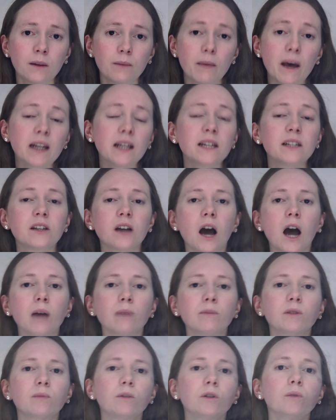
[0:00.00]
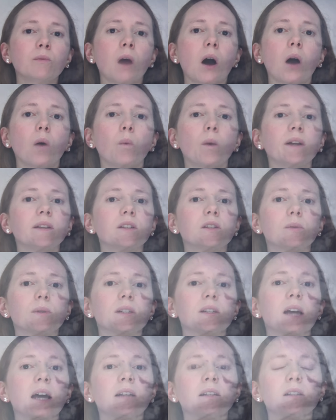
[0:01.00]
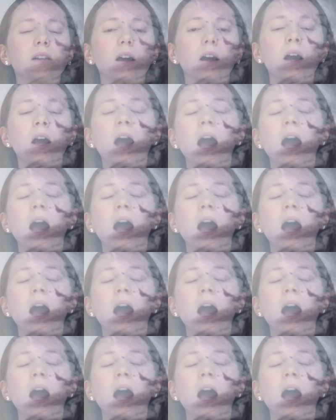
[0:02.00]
Many times Blumhardt went to attend her,